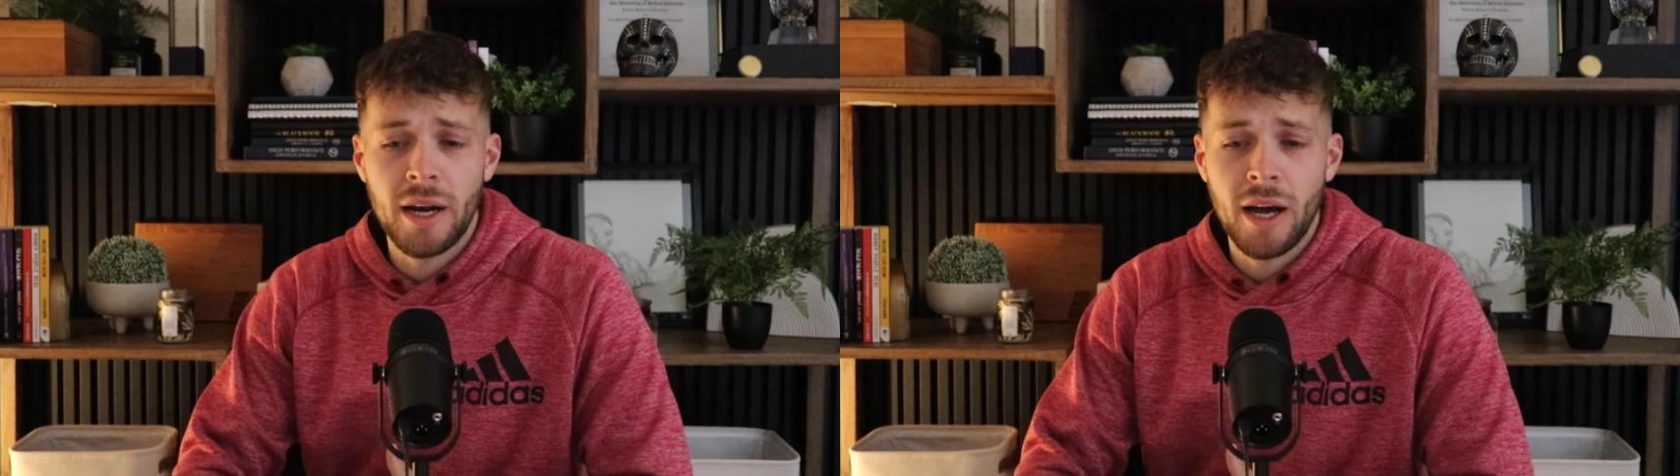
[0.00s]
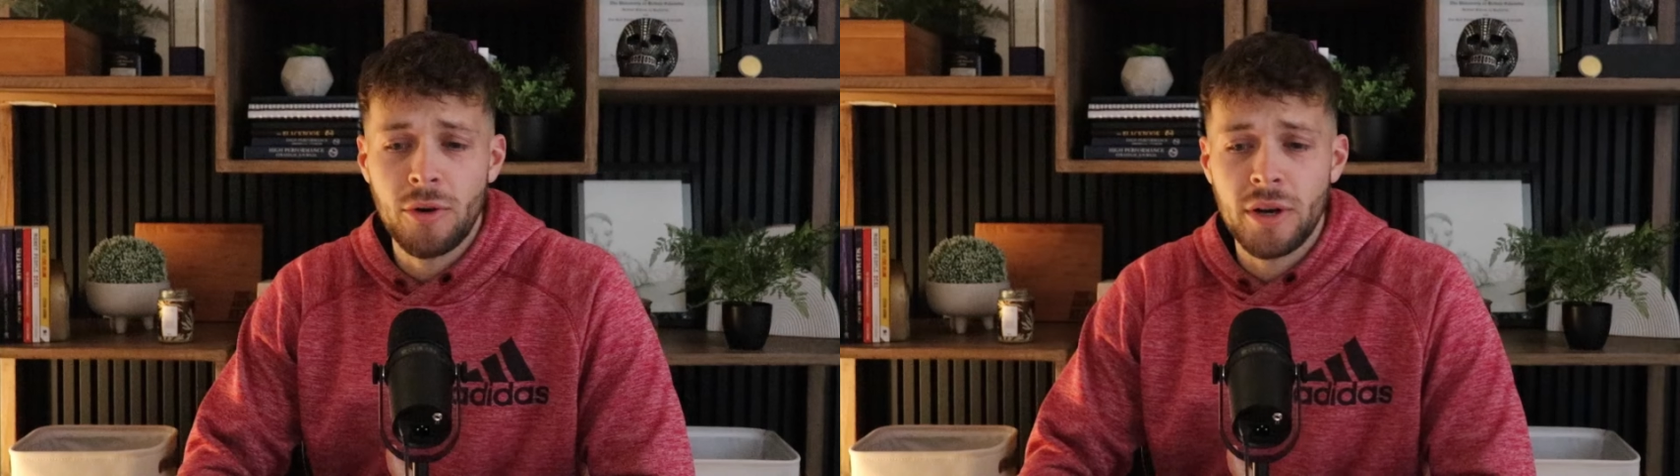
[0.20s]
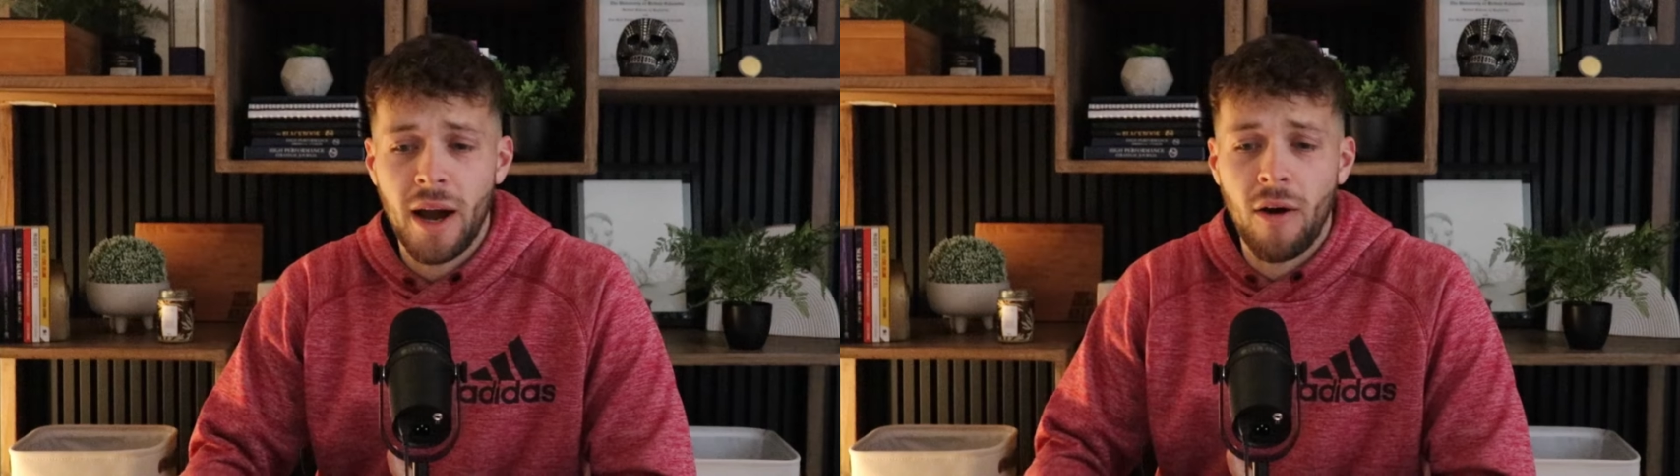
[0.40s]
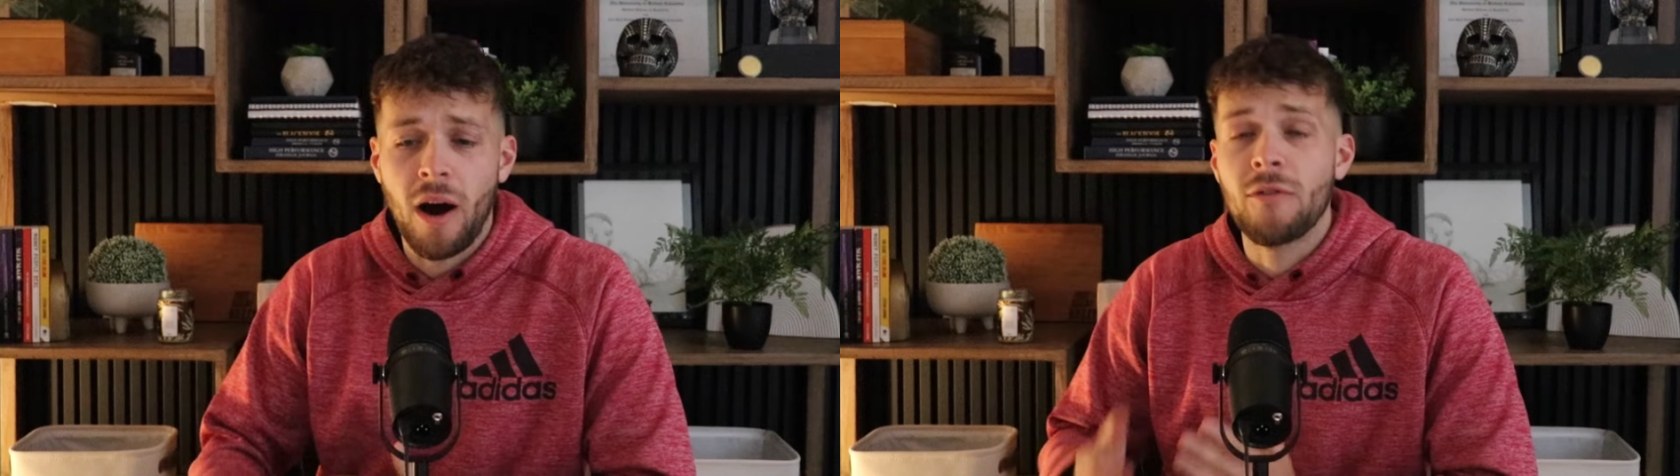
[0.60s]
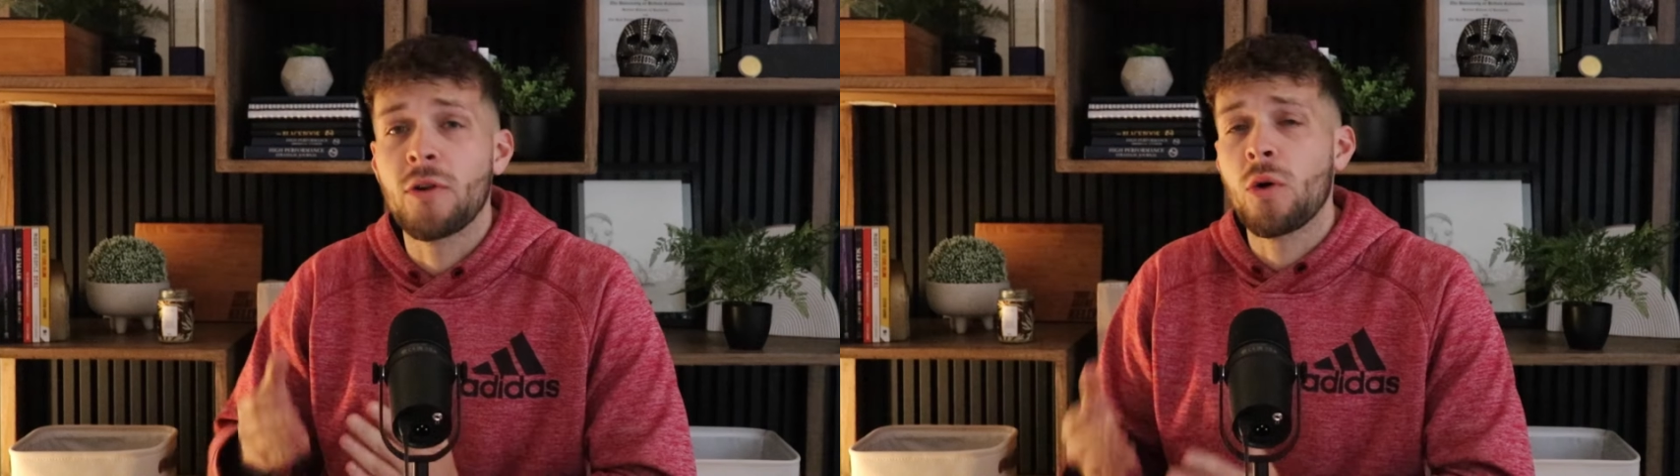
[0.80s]
hundred. Now,
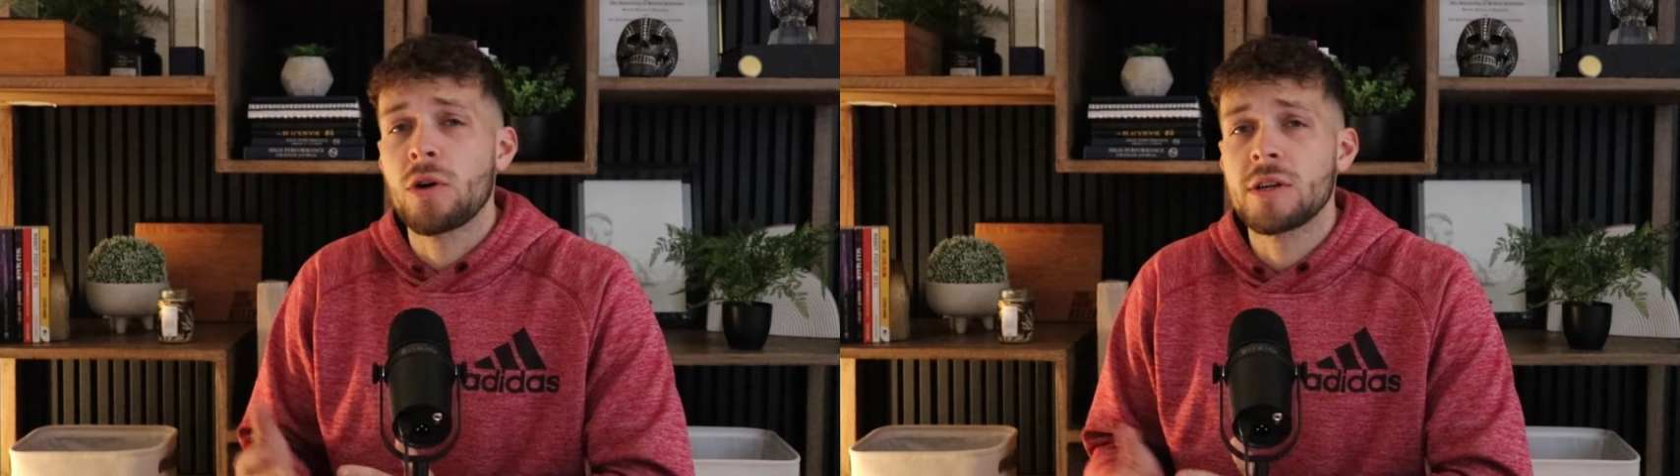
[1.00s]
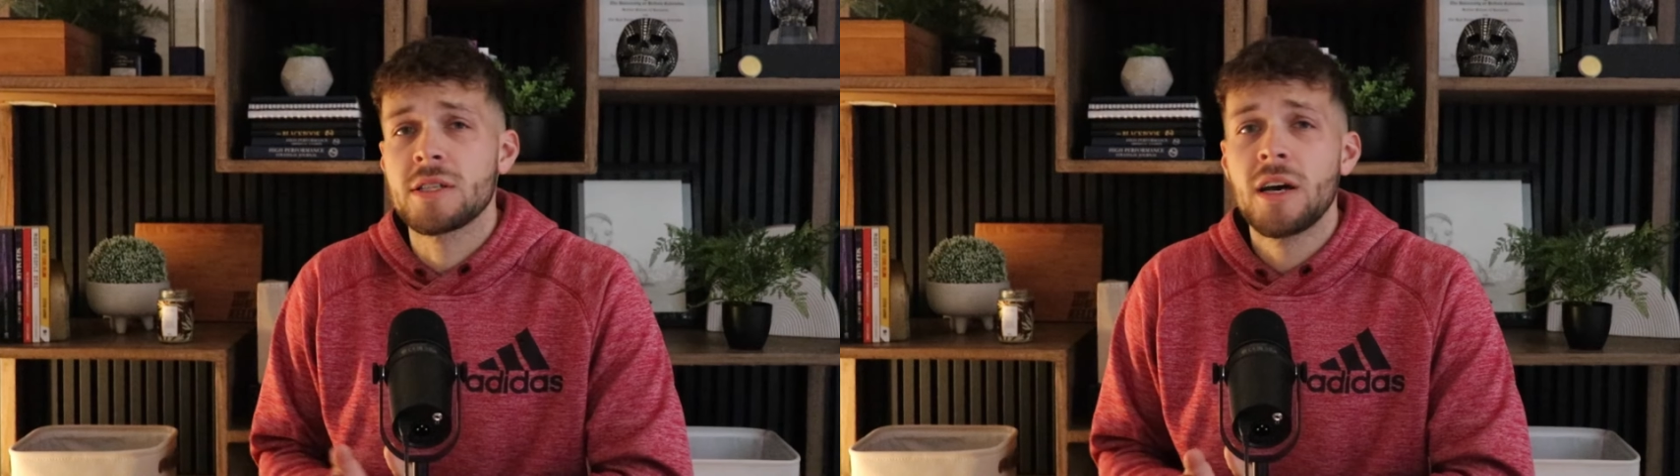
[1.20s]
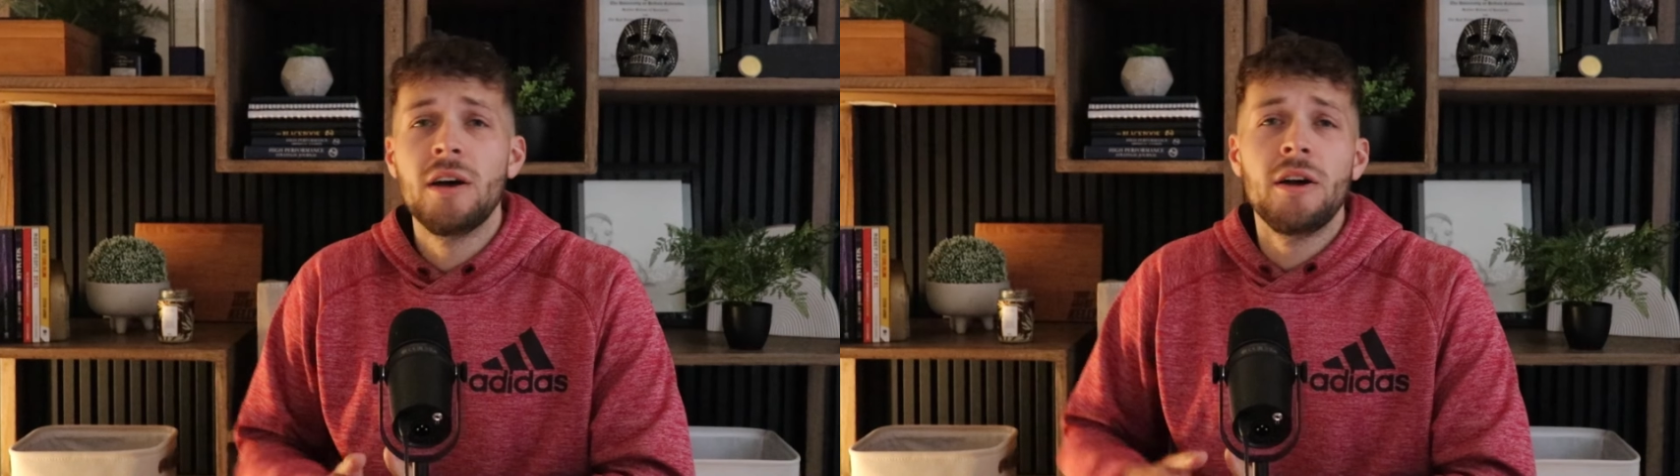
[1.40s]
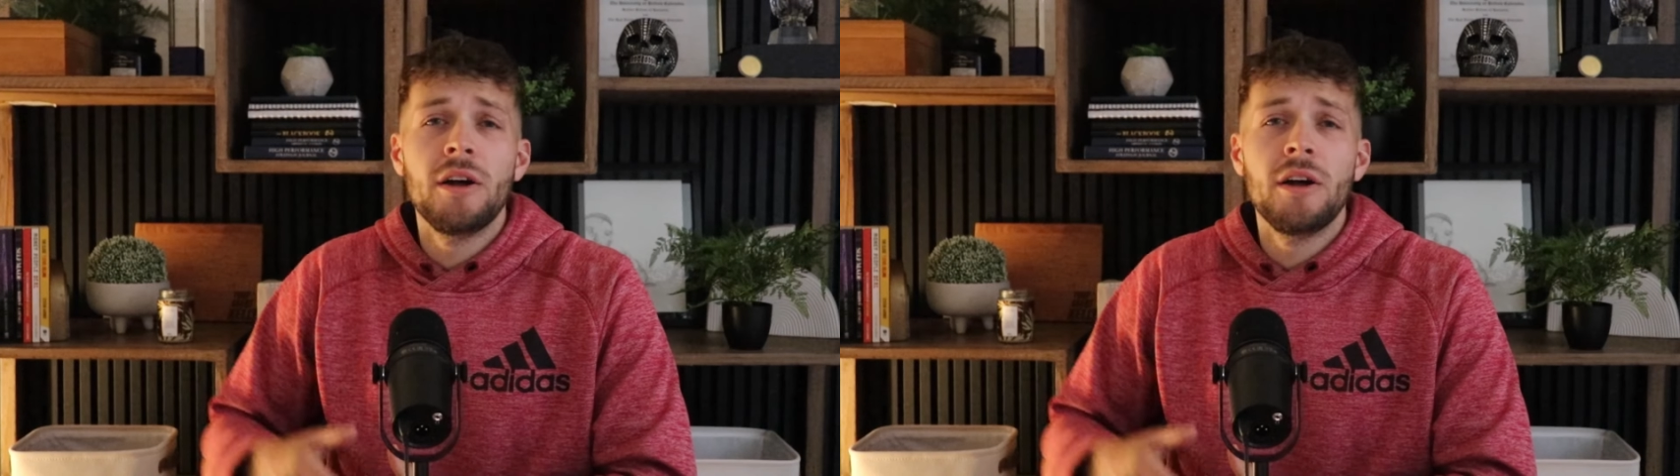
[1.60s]
of course,